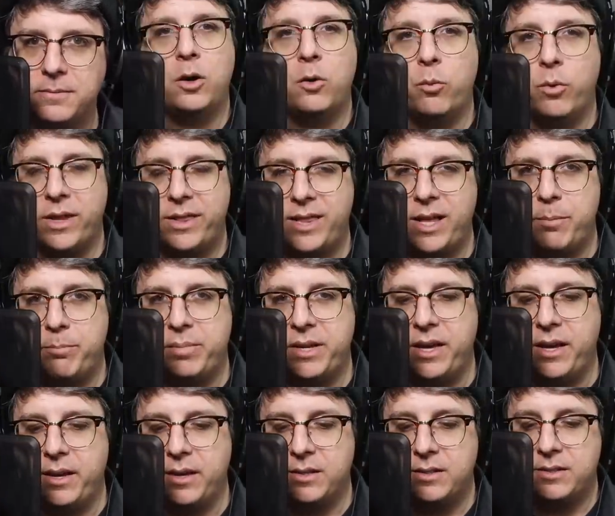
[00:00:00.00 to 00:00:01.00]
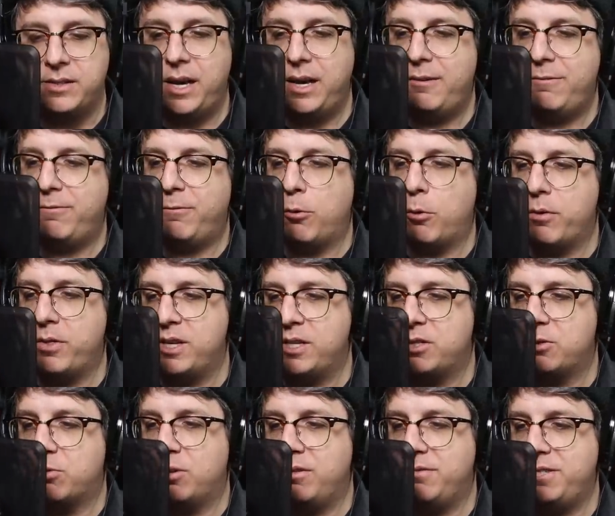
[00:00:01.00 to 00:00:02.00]
With that being said, for
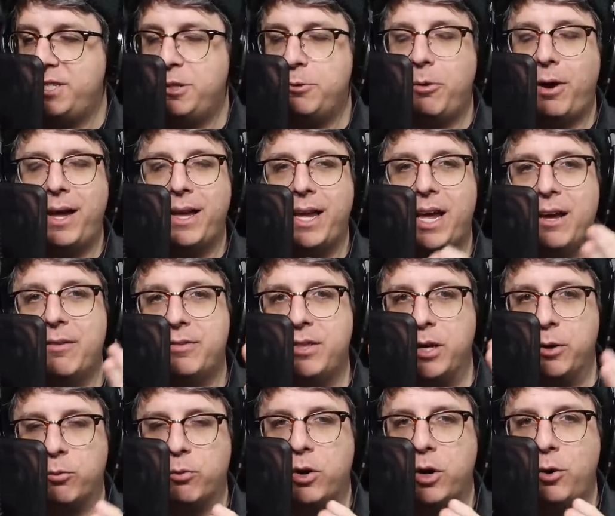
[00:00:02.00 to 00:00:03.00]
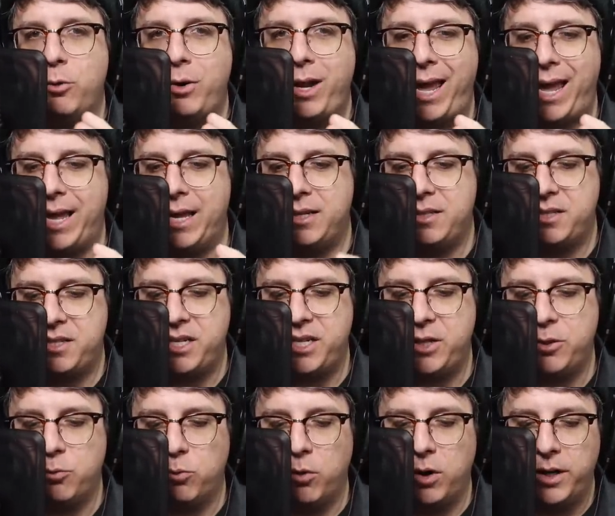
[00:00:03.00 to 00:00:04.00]
this review, I have the Rode
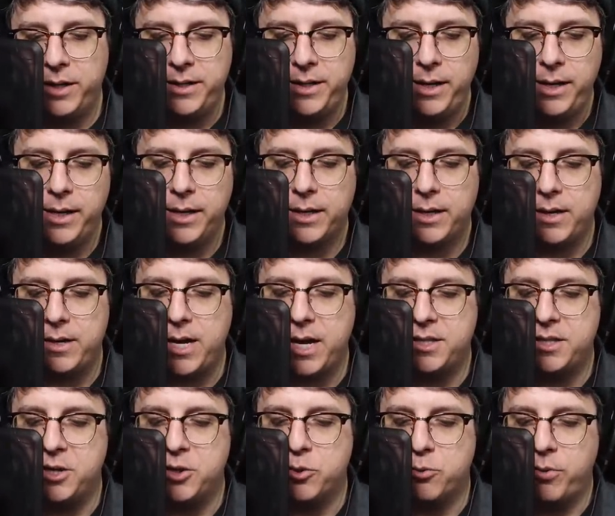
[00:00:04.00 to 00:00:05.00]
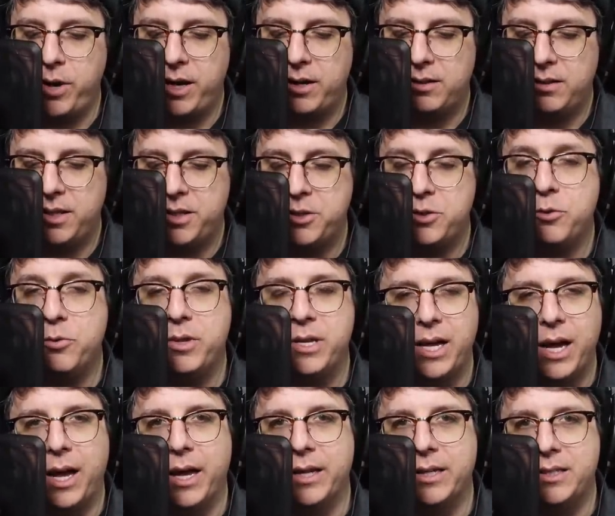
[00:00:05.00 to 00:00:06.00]
NT1 connected directly to the
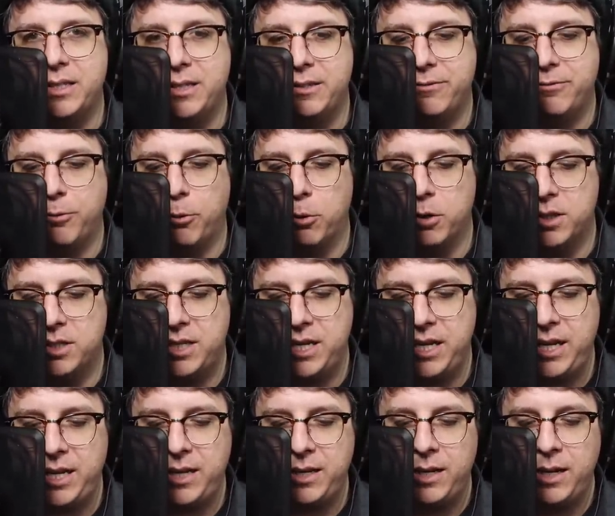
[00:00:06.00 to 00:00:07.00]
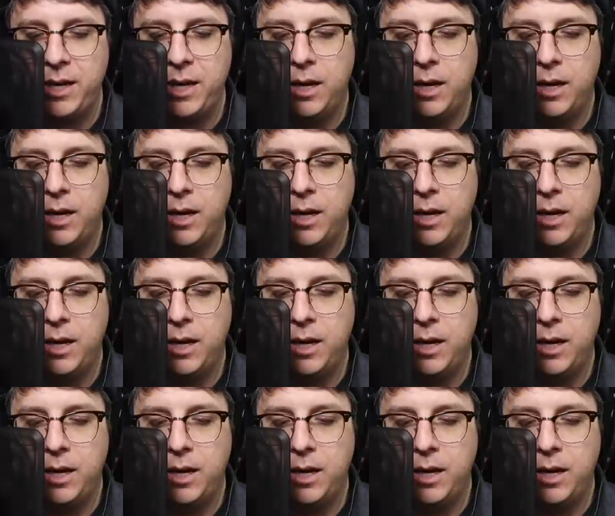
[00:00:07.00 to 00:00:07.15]
ID14.